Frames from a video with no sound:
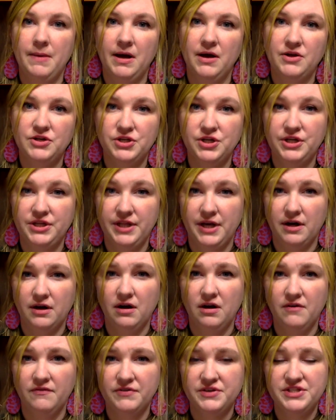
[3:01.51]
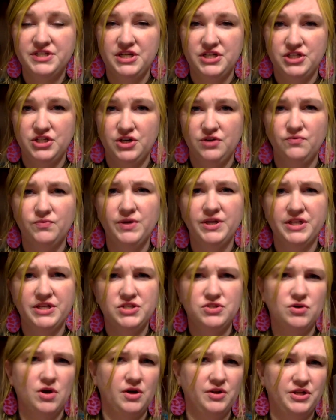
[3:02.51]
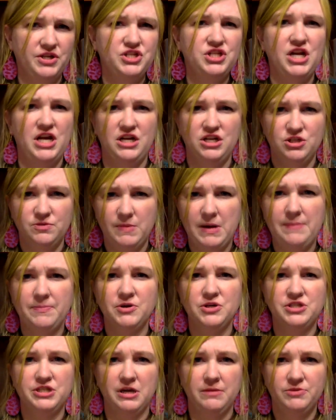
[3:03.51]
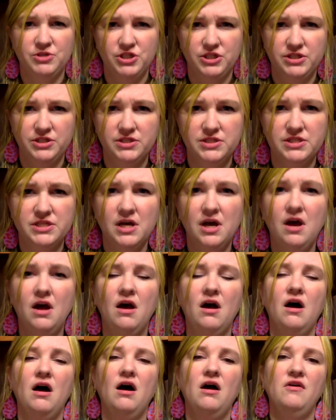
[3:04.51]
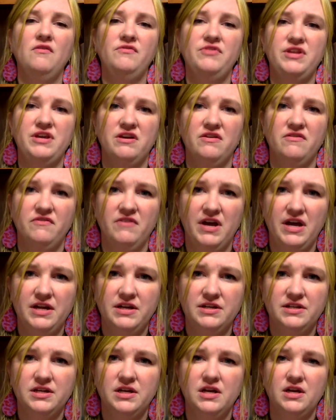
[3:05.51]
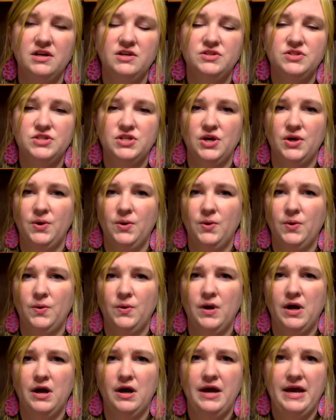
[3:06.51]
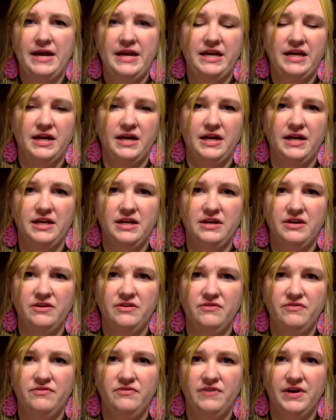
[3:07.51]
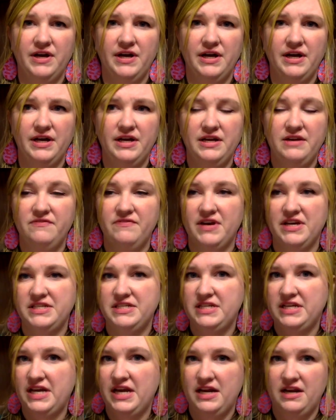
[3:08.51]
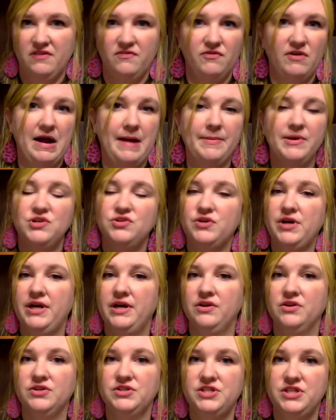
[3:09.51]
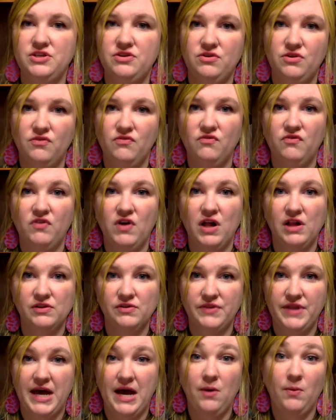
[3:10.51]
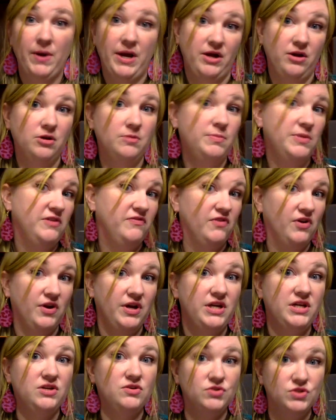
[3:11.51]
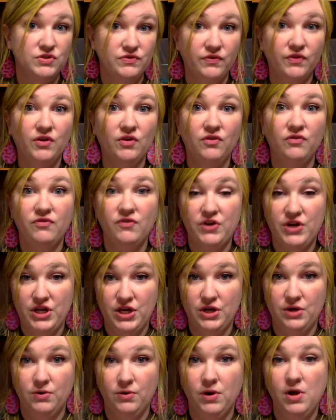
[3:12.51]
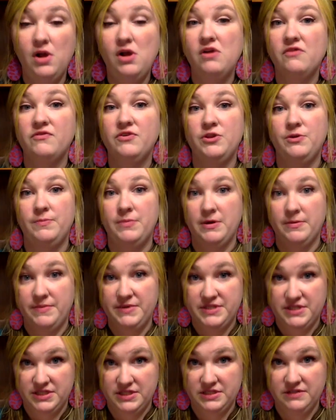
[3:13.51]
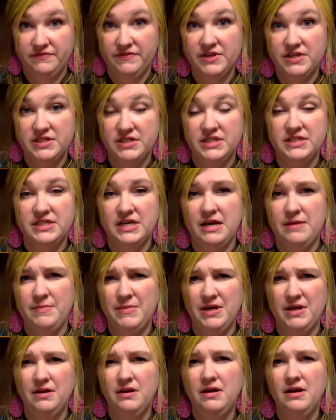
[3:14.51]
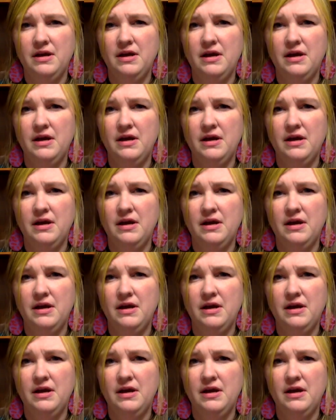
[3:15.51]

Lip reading: out during that conversation really strongly changed my perceptions of the event. So any kind of investigative rabbit trails that you can follow that way could be very useful for you for the purposes of this assignment.